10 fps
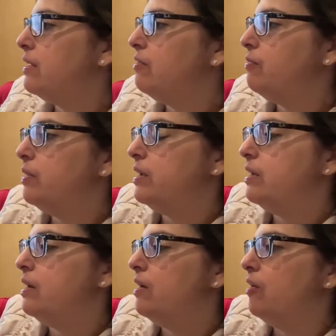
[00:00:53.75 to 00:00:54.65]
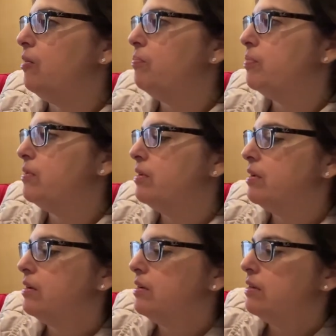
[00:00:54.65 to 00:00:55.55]
if we can help
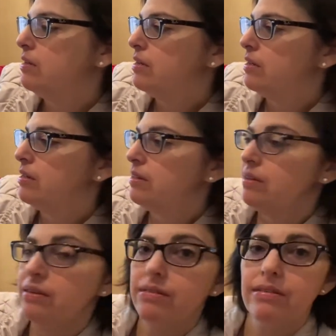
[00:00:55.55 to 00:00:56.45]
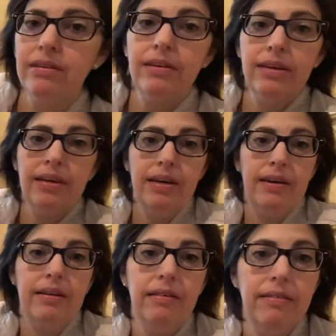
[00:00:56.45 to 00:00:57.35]
these
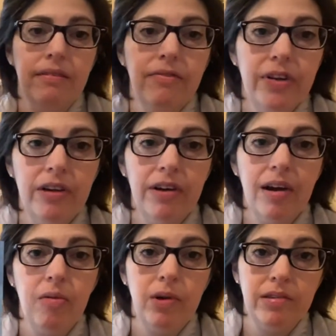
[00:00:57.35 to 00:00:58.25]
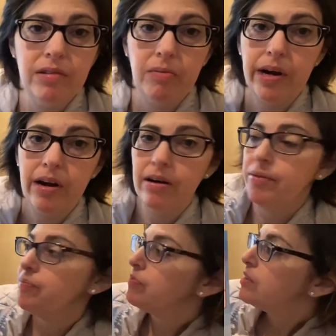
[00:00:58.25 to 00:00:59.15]
kids figure out what to wear.
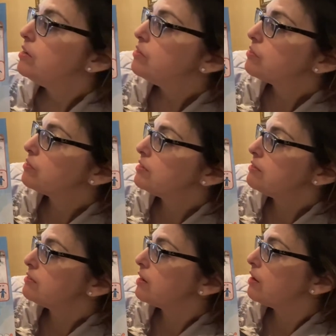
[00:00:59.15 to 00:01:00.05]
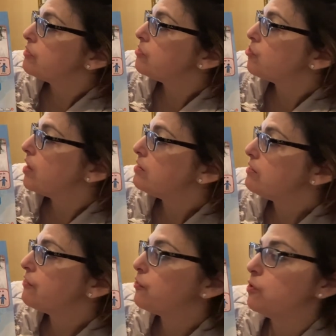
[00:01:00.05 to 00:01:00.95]
So this says,
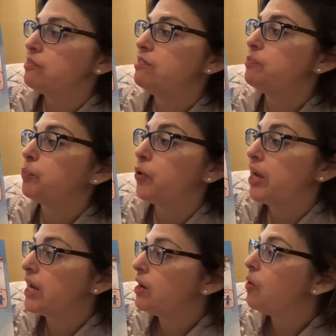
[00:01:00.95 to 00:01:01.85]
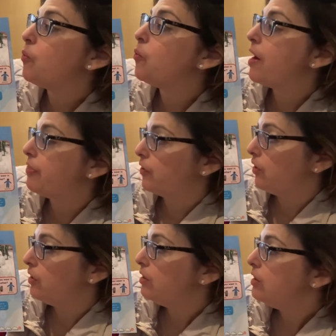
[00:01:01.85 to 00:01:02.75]
dress for spring
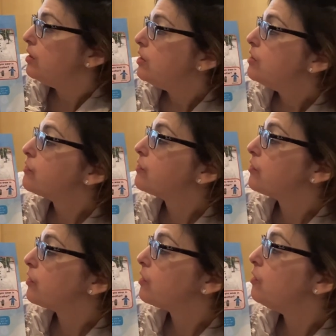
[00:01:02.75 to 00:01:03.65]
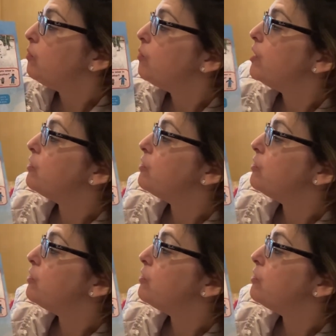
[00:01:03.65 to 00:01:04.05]
weather. Circle what